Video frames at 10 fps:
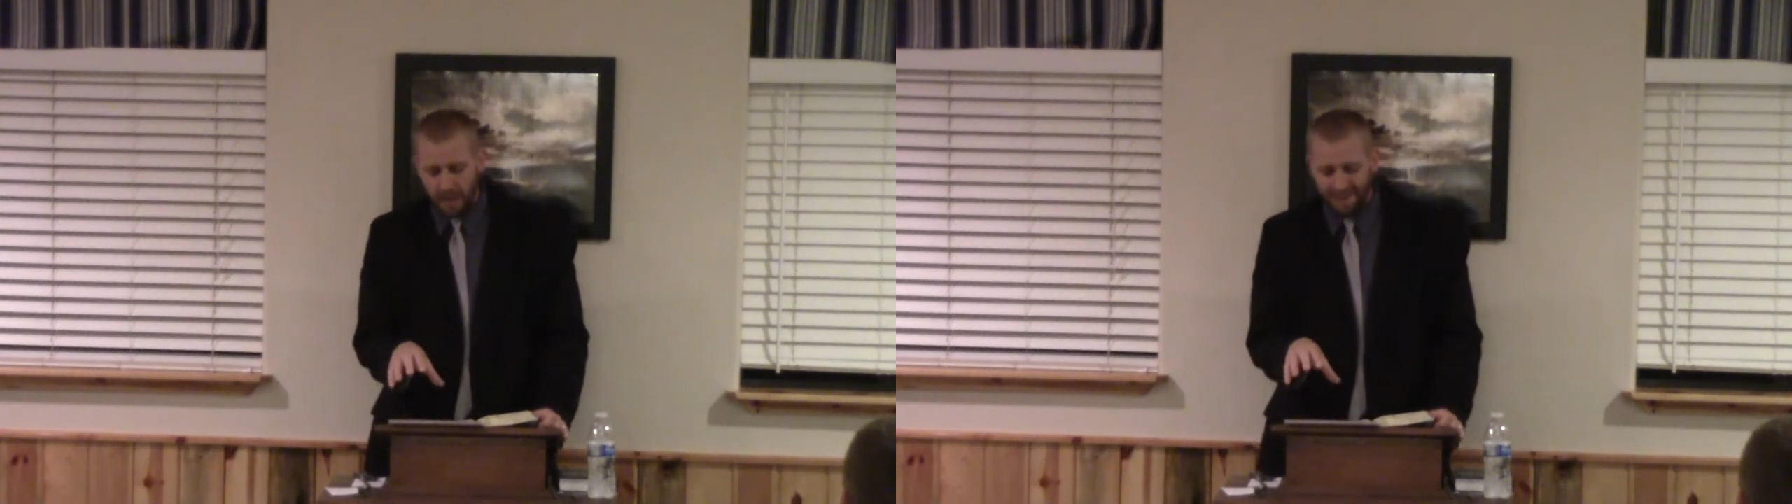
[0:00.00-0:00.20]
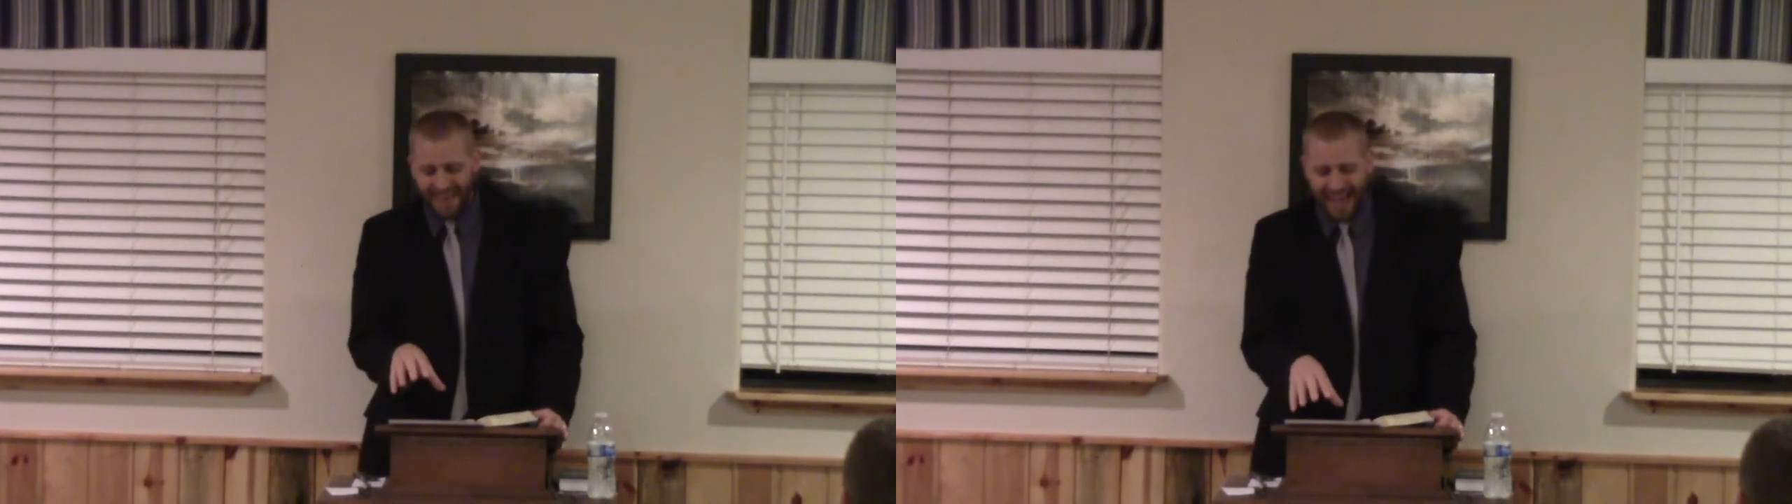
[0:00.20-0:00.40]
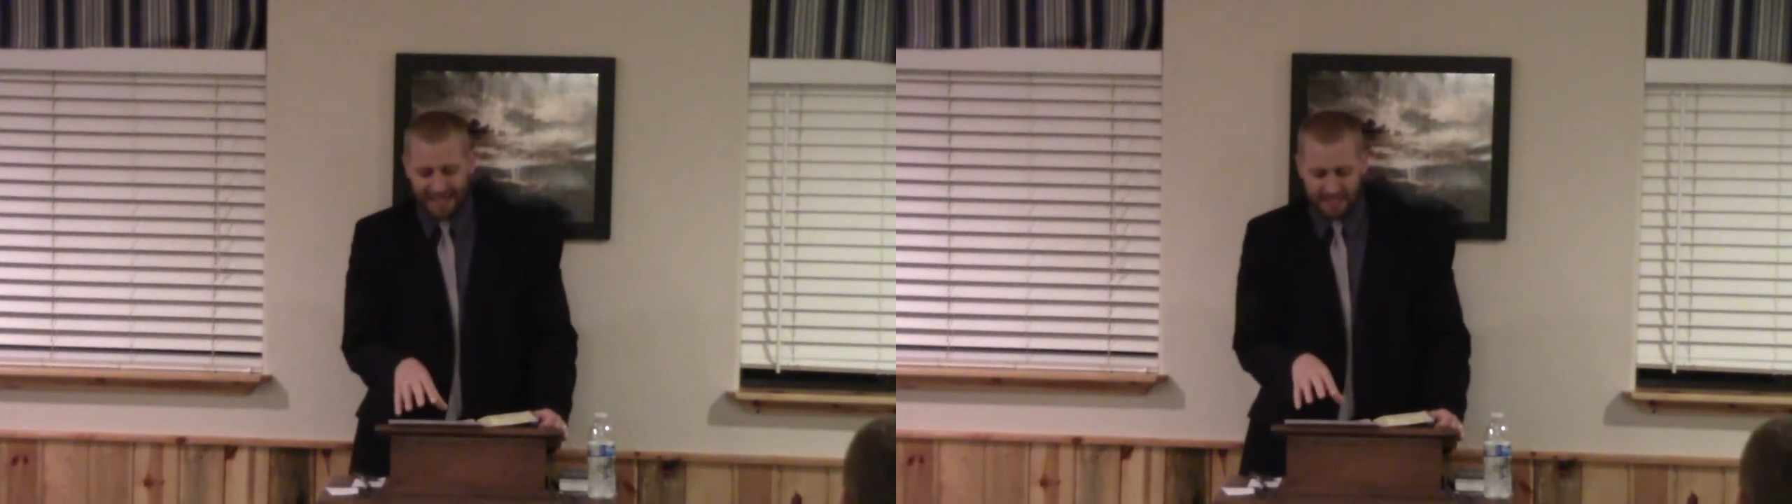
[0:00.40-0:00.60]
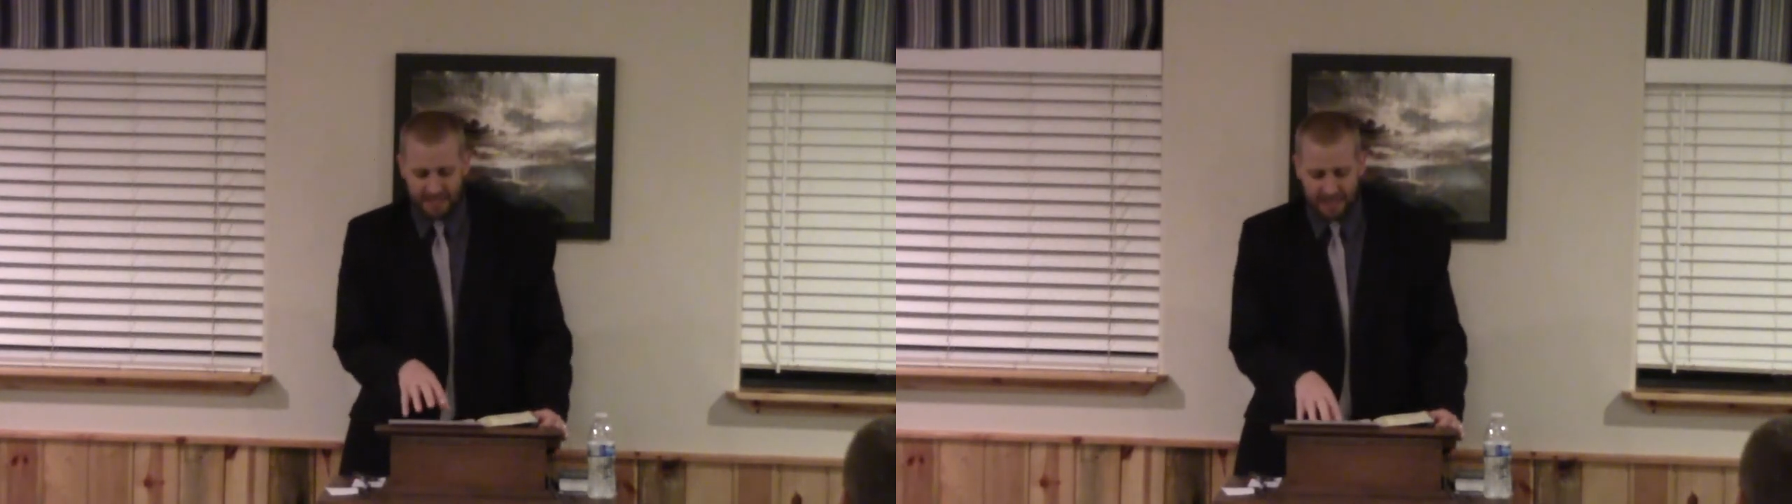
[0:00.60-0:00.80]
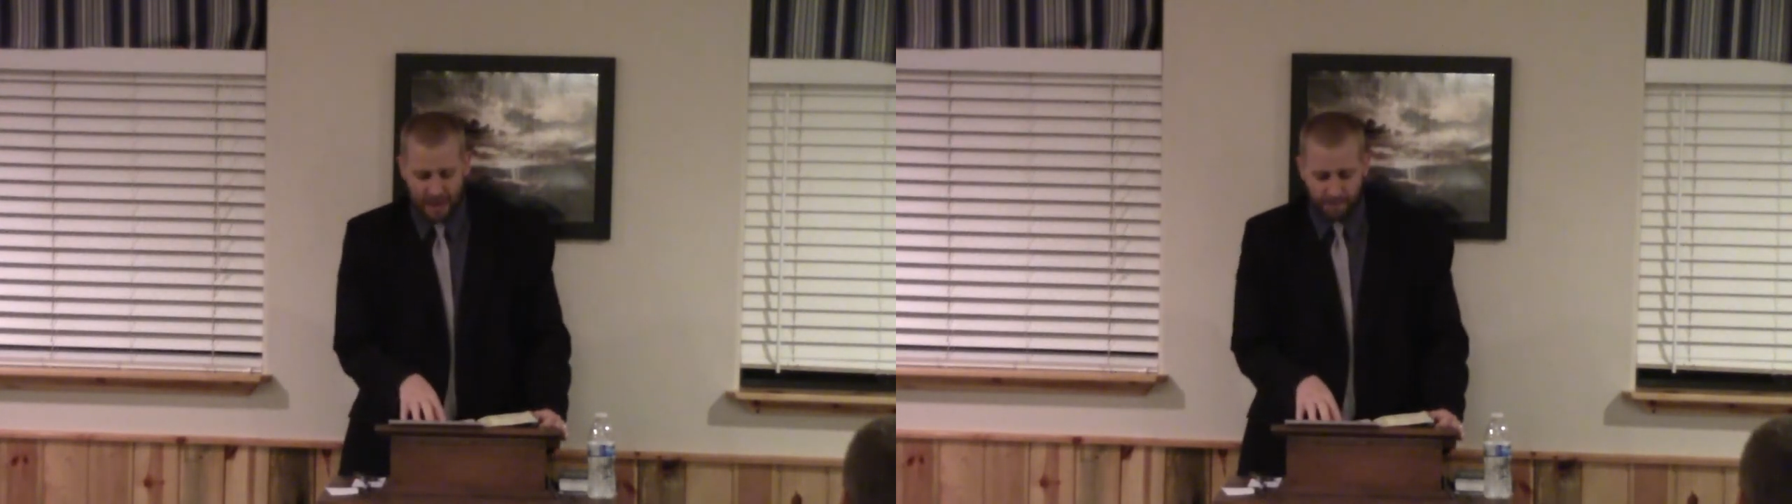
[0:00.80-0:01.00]
That is the
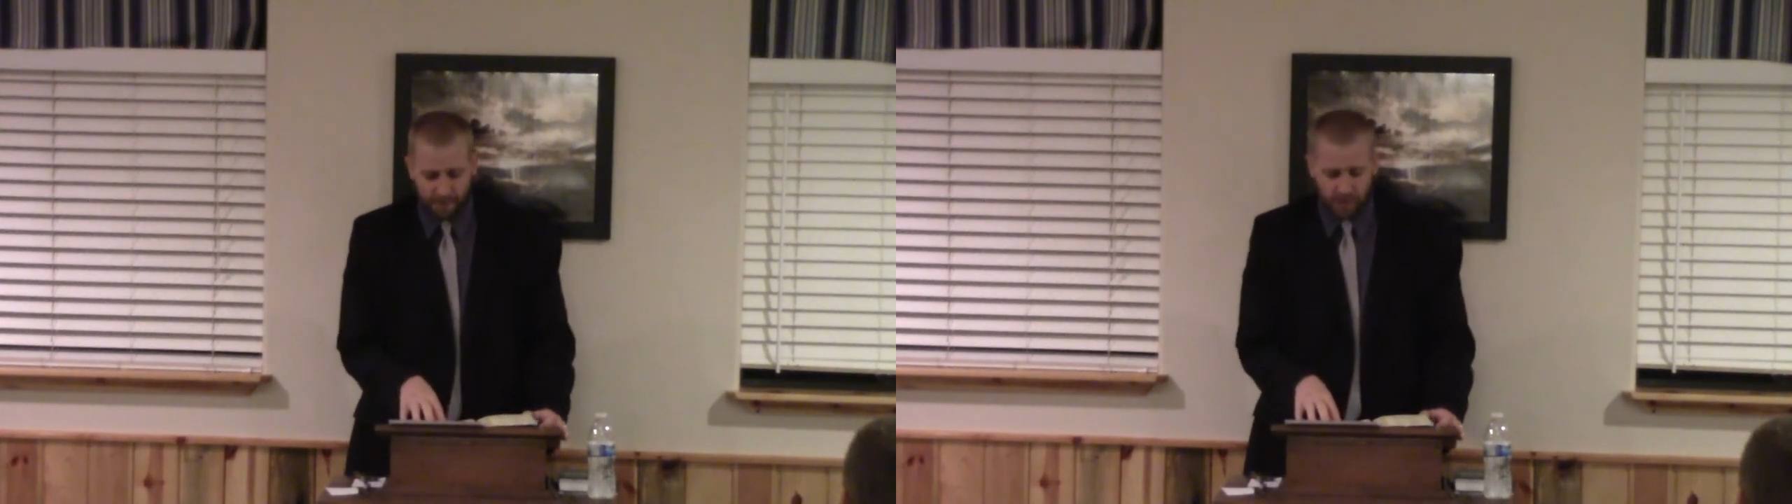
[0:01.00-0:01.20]
type of,